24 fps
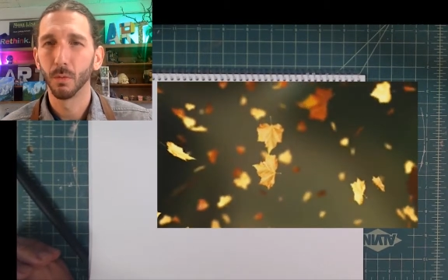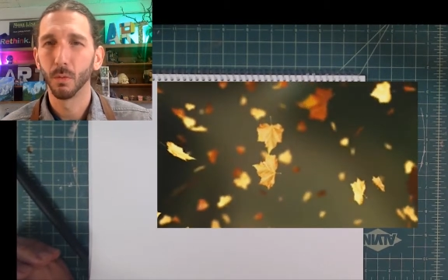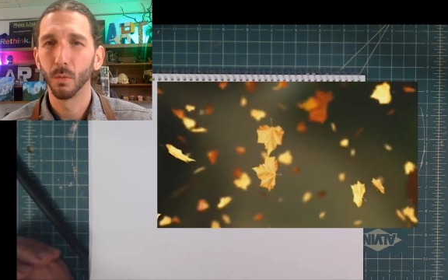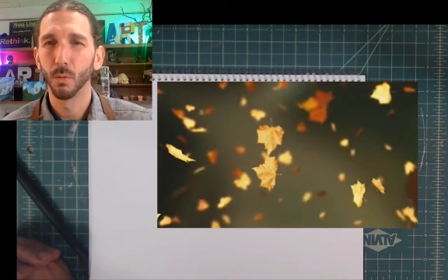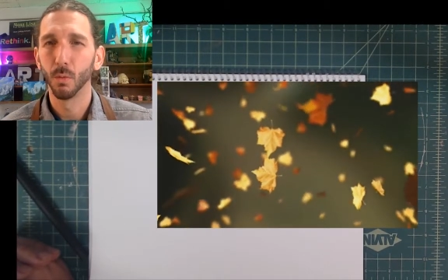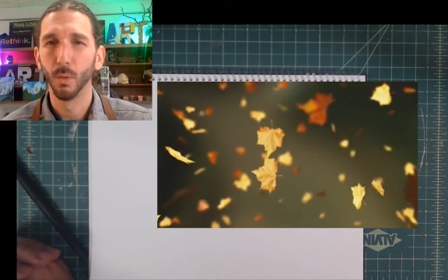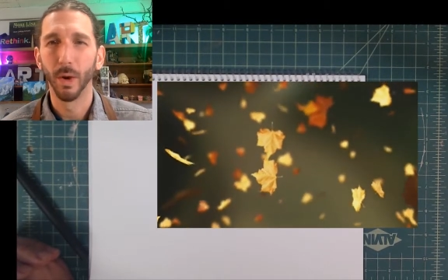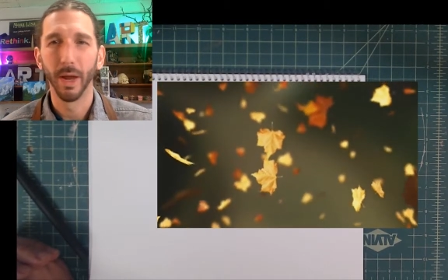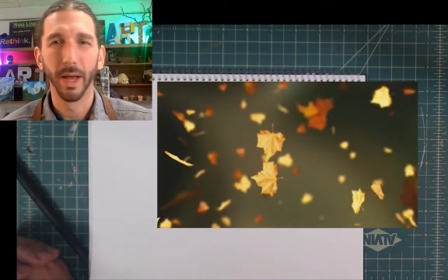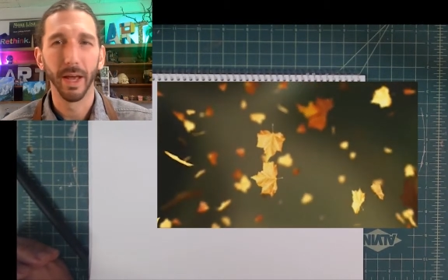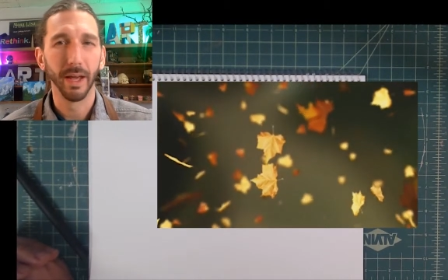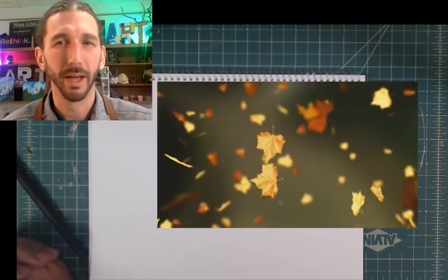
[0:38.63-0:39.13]

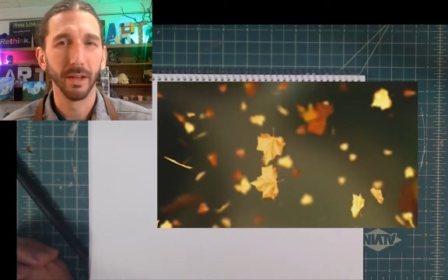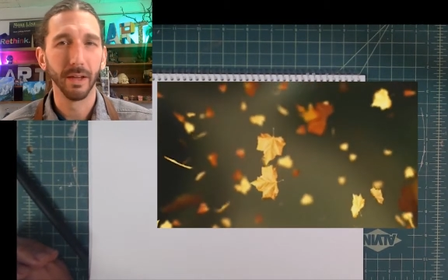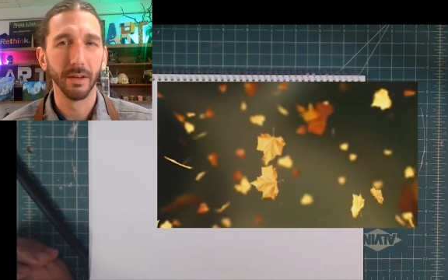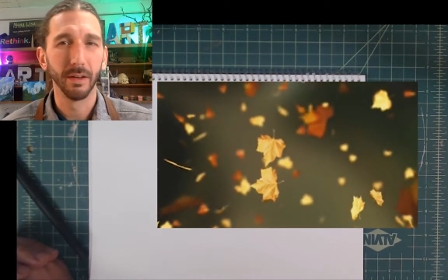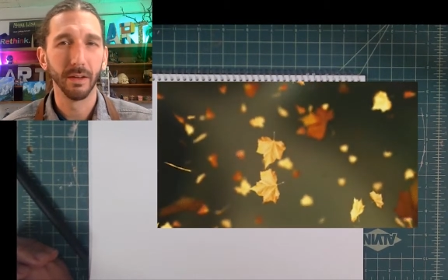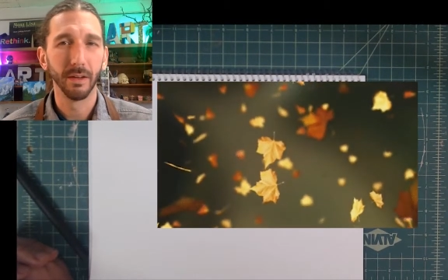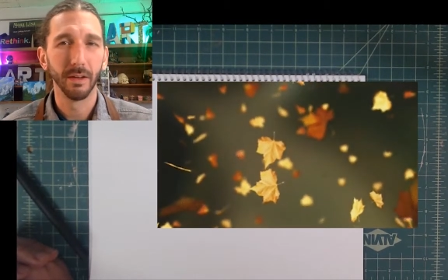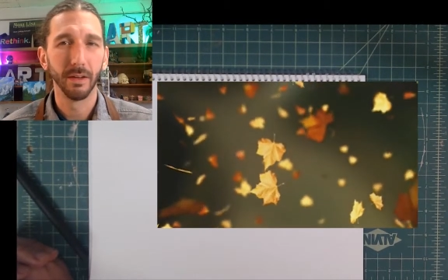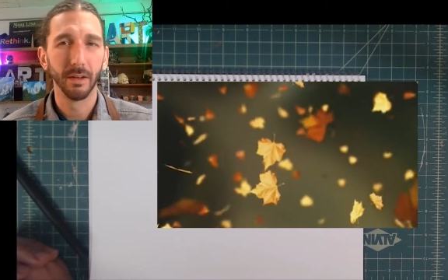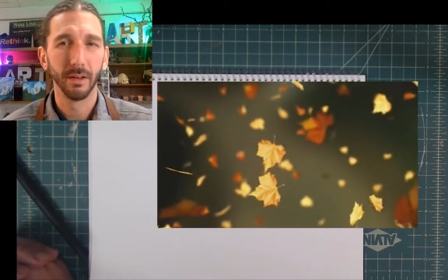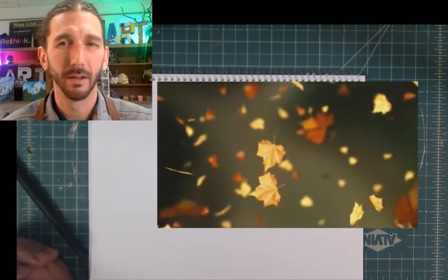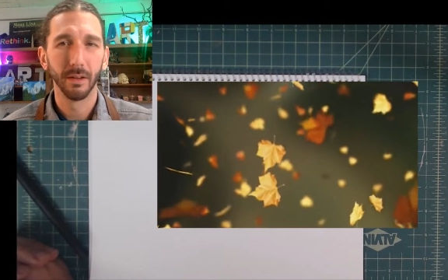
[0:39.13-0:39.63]
red,
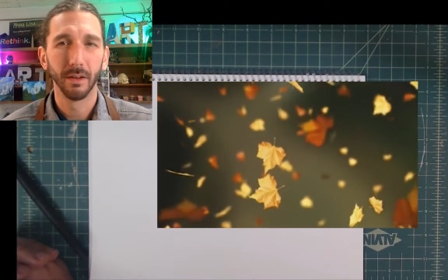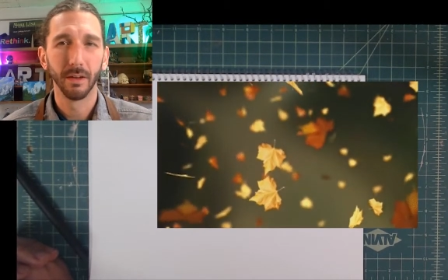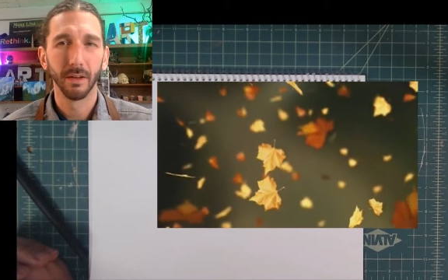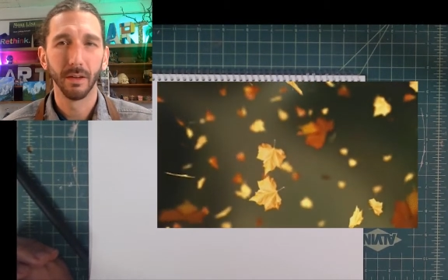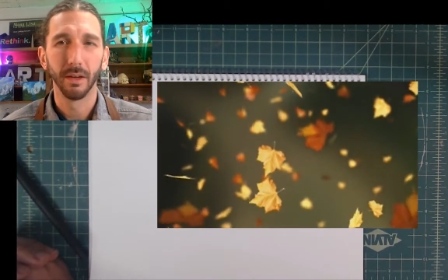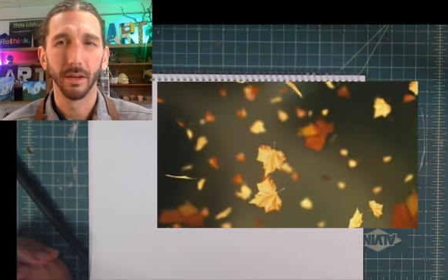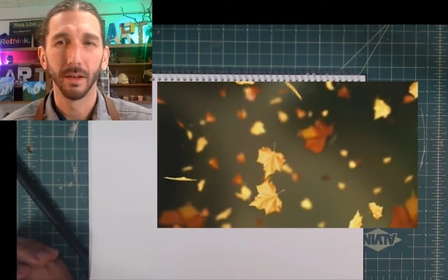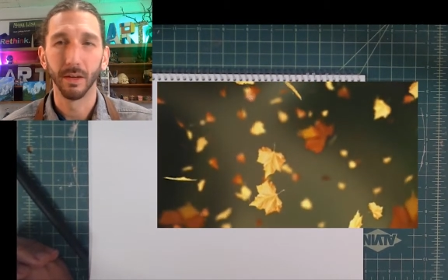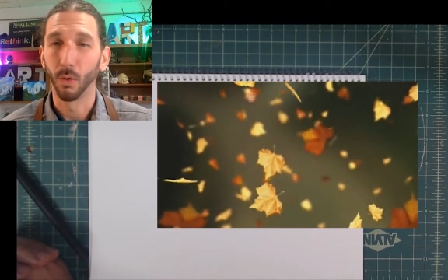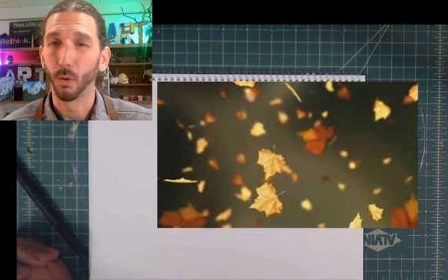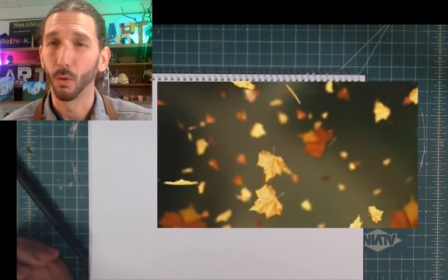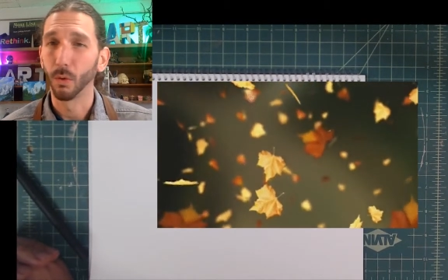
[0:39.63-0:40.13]

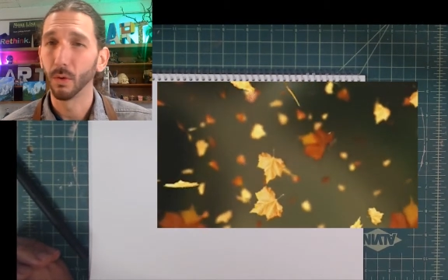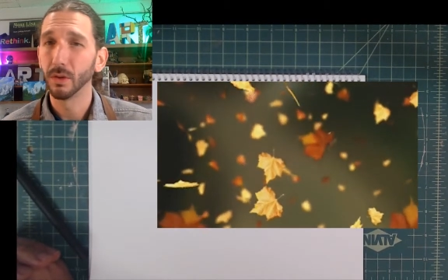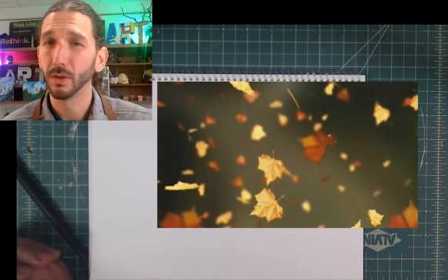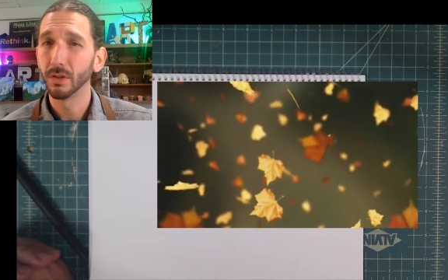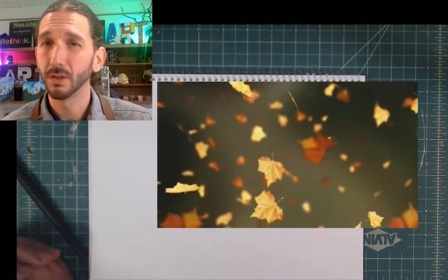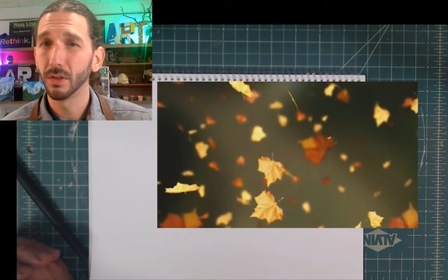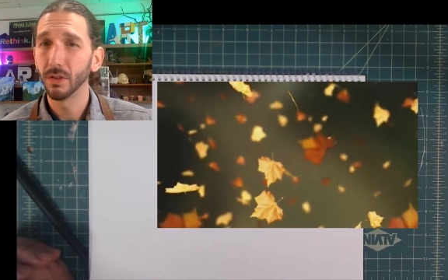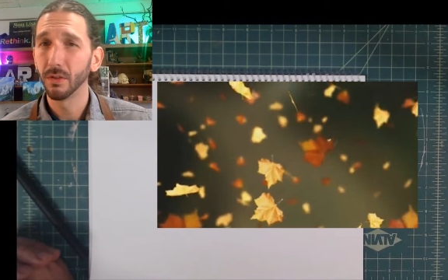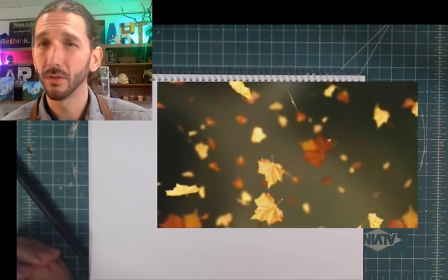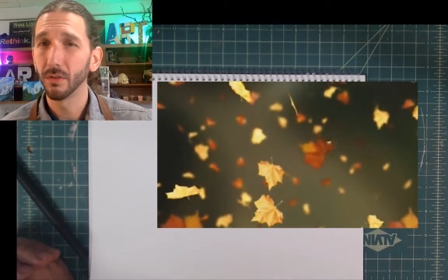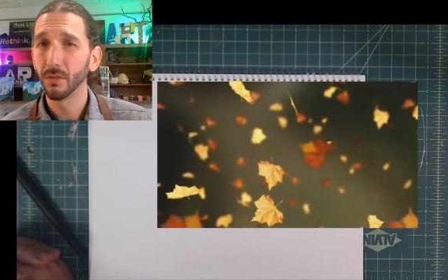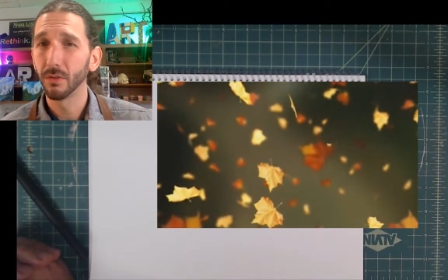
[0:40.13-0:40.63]

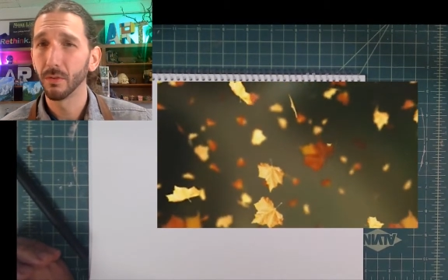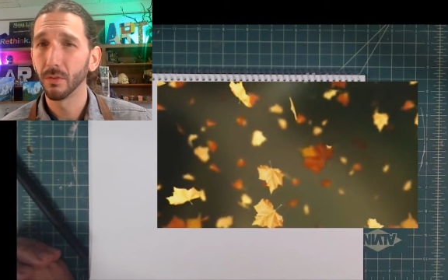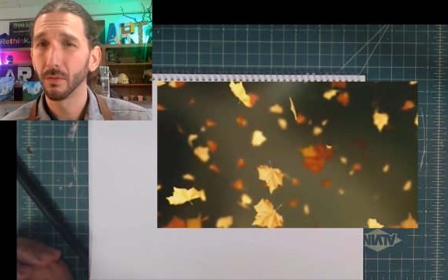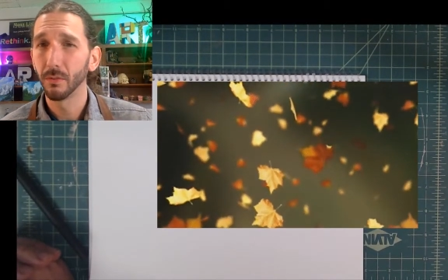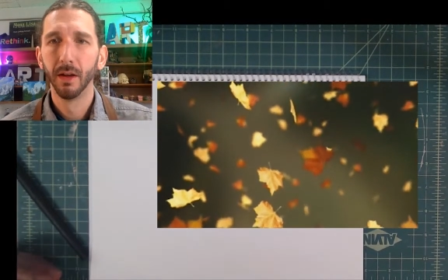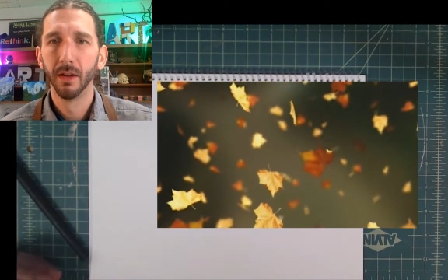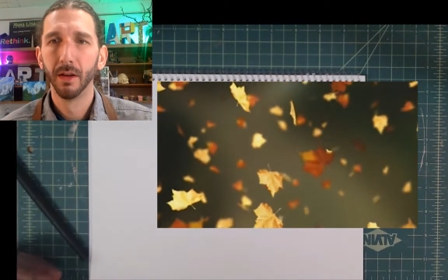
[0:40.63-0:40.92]
oranges?